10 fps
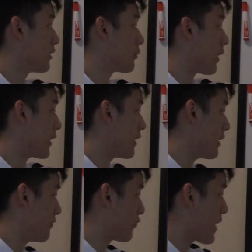right,
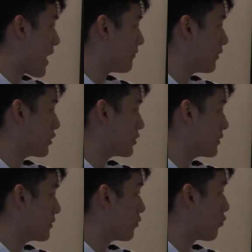if we have
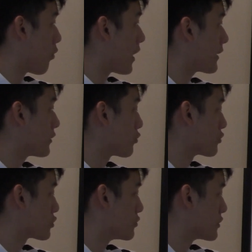a y
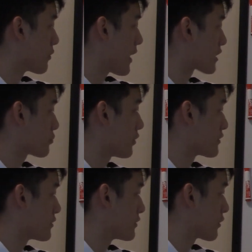equals to 0x
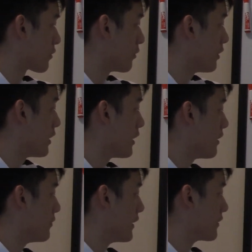plus 0,
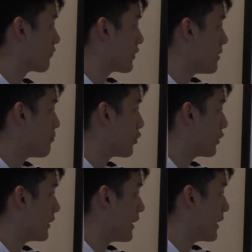then if we
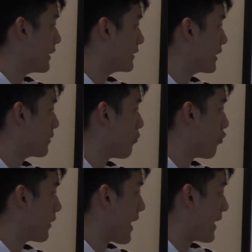input a data
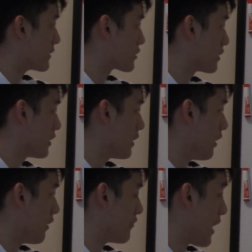point at
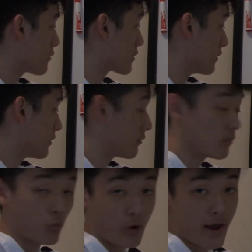1,000, where